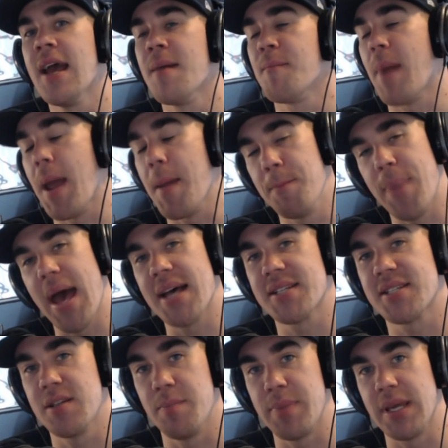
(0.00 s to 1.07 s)
my best
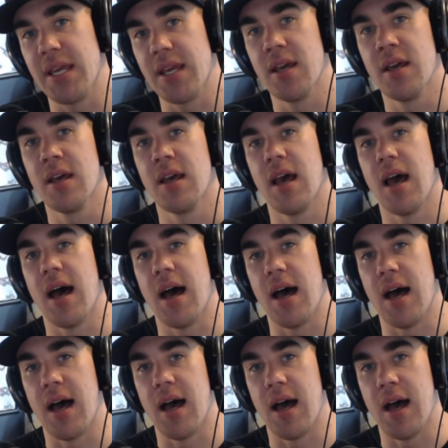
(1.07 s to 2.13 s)
to be uh,
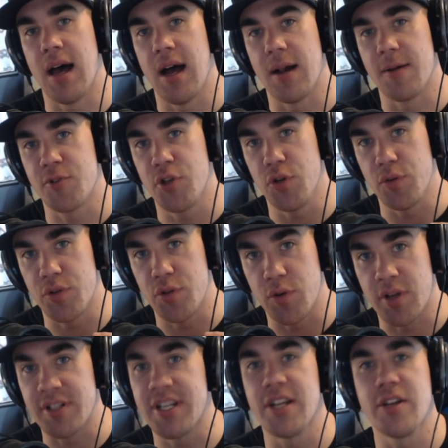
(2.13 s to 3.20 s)
uh, uh, to to
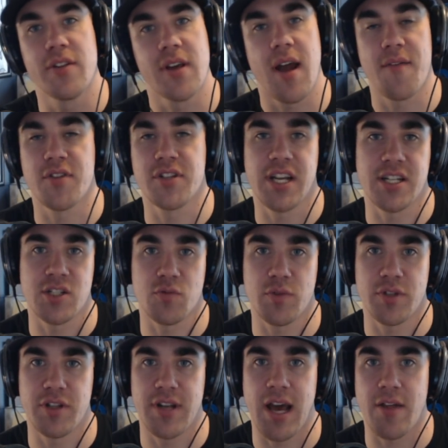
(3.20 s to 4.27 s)
continue the conversations with
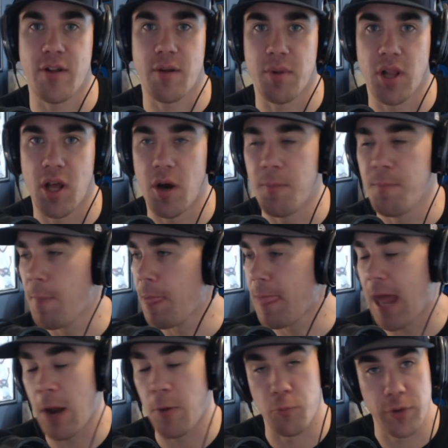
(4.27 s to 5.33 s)
you down there below.
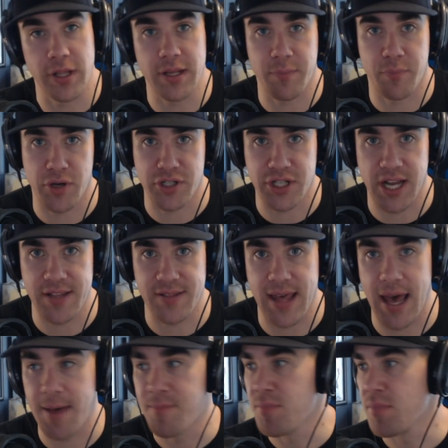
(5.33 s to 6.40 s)
I really appreciate
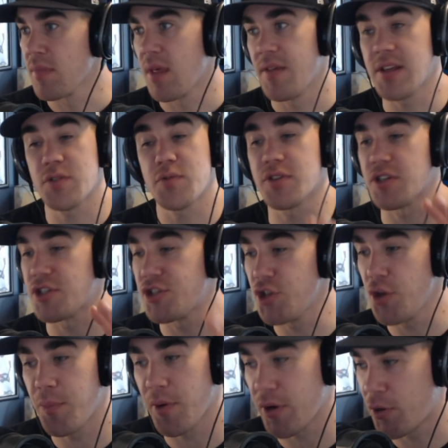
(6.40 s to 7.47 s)
that. This was a
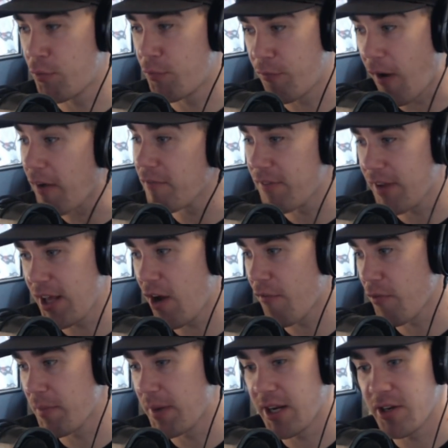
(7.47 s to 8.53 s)
super fun video for
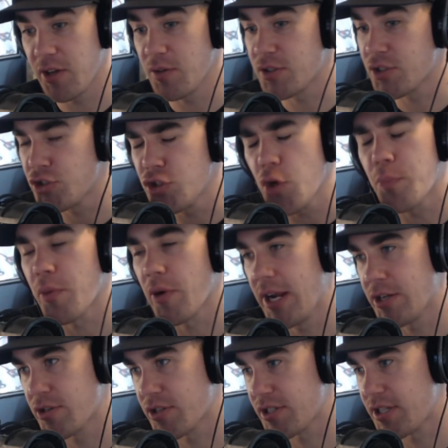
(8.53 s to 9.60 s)
me to do, super
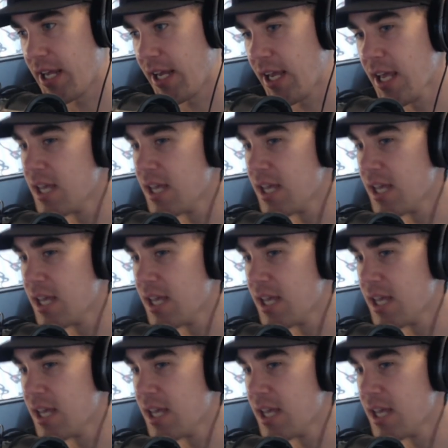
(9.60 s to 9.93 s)
interesting.